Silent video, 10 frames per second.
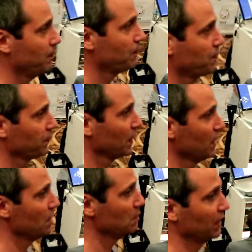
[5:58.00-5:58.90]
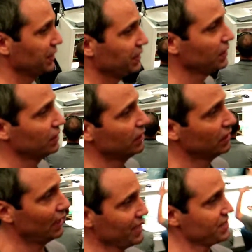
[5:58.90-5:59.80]
But
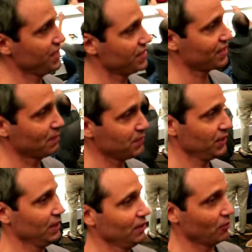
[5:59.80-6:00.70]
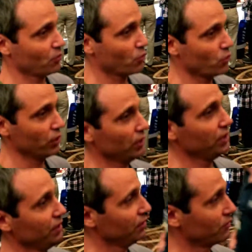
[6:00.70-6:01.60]
here I see something
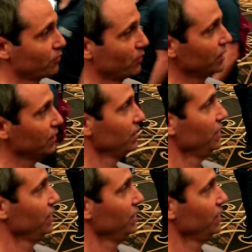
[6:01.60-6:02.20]
really, really